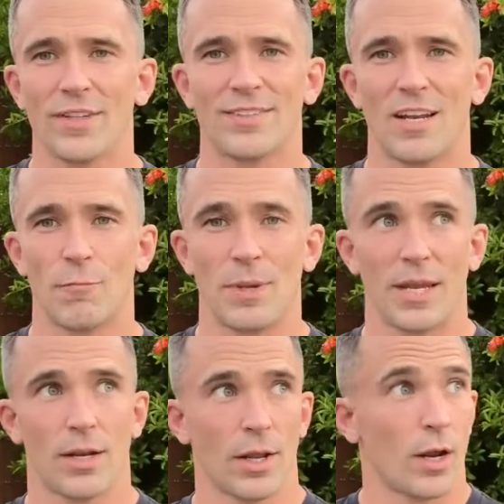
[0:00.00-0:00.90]
instead of
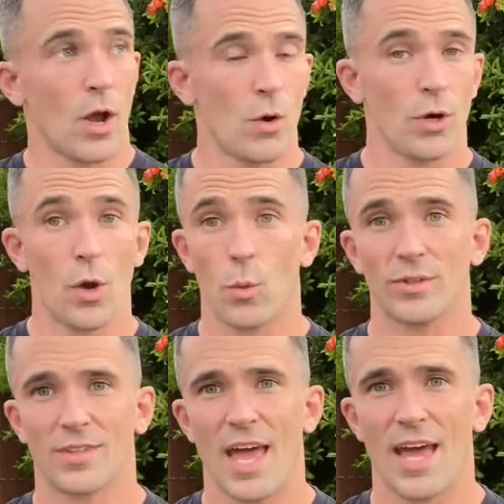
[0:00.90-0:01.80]
being like, oh no,
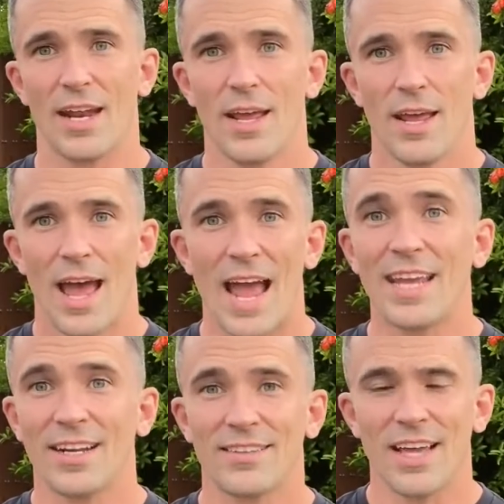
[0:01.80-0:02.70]
what's that? I
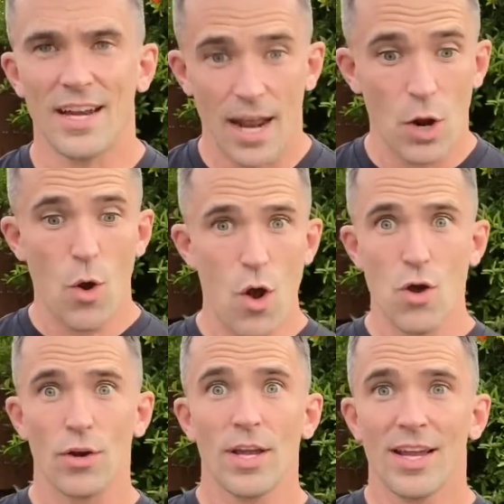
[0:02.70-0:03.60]
get excited. I go,
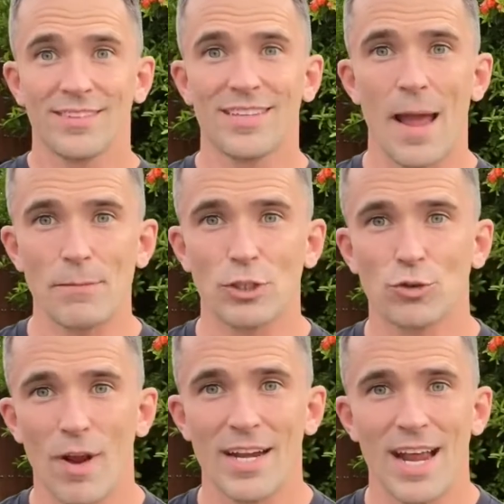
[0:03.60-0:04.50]
oh, it's time to
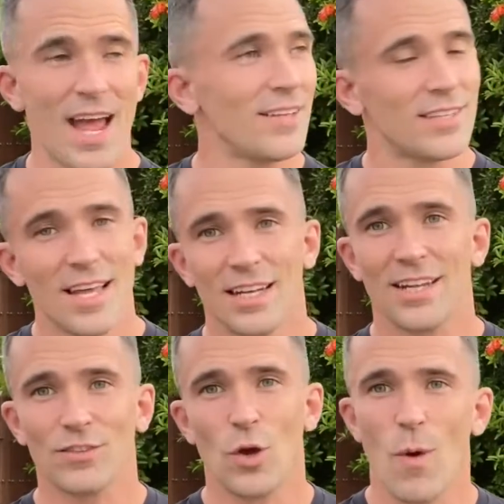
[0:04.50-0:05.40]
train, guys.
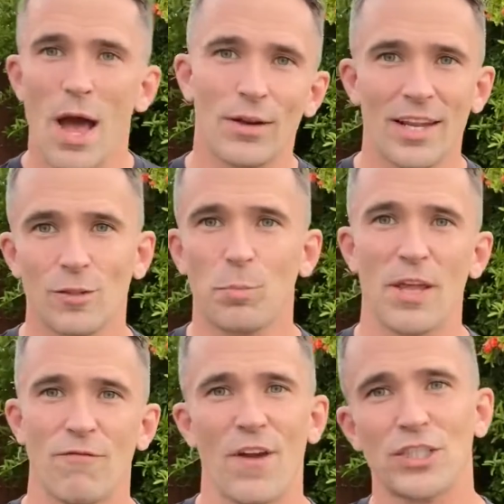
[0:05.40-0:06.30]
Let's go out. Let's
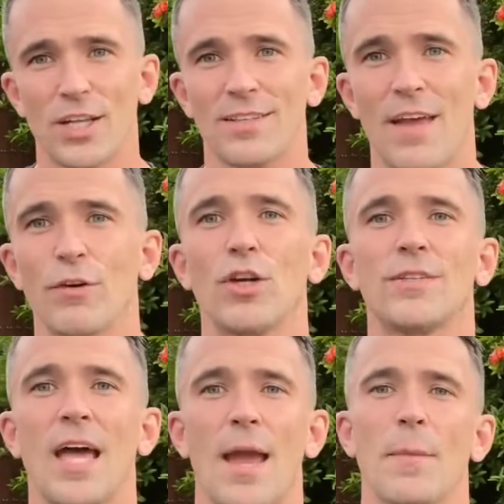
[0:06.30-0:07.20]
play fetch. Let's have a good
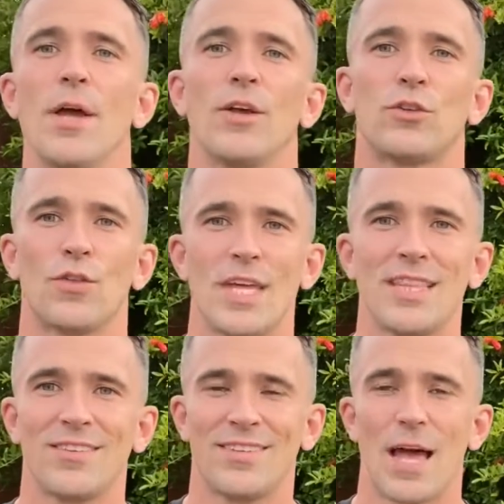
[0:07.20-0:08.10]
time. So then
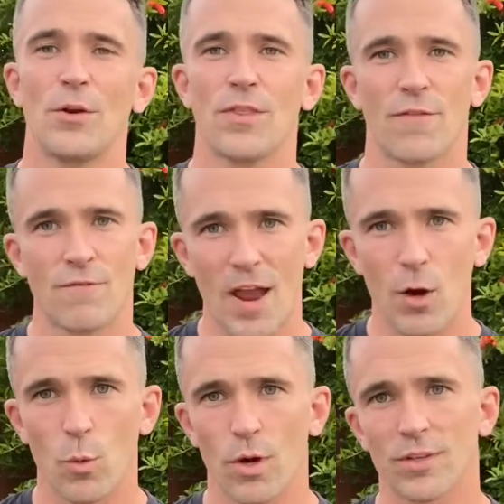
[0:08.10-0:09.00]
the sound of the
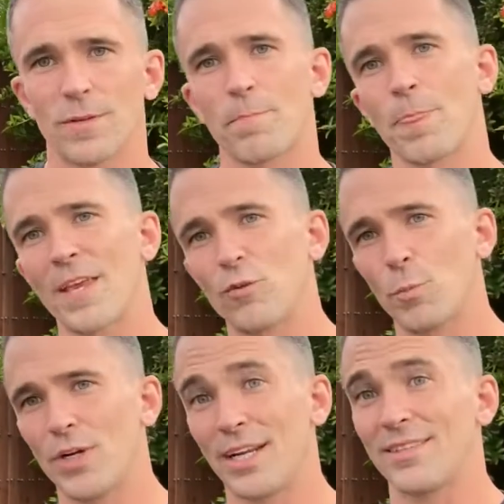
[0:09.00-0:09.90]
fireworks is
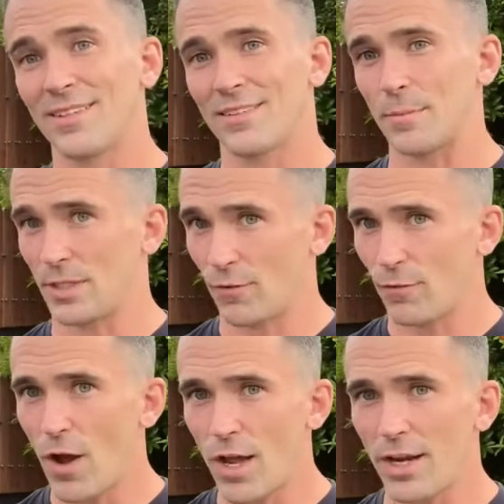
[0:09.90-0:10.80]
predicting something
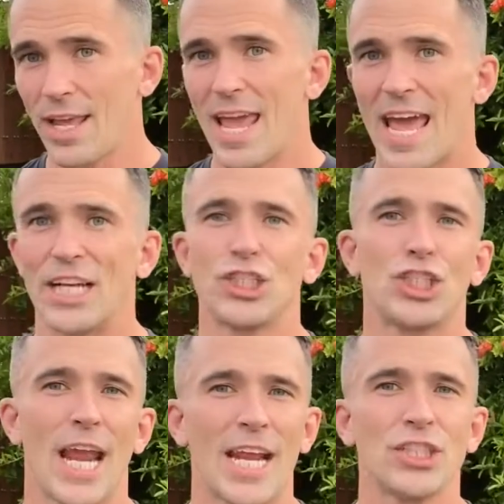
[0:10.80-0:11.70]
fun, and it
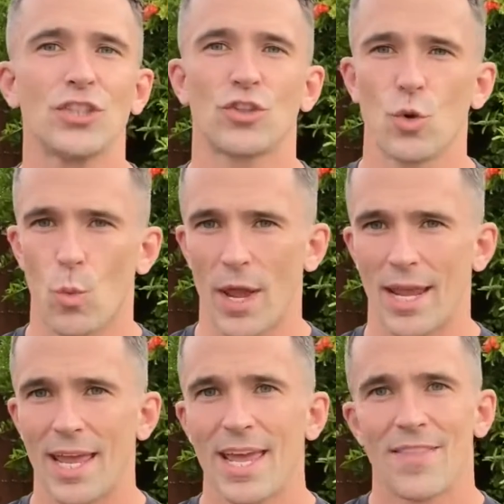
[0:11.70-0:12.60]
changes the
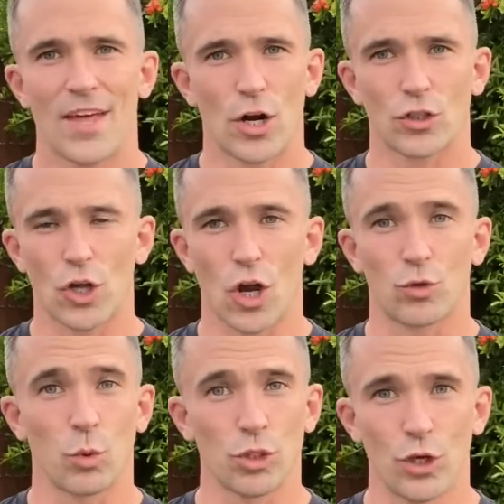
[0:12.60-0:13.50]
way that our
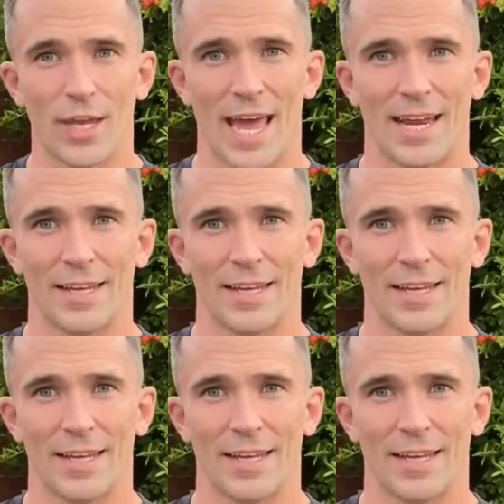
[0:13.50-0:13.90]
dogs will look at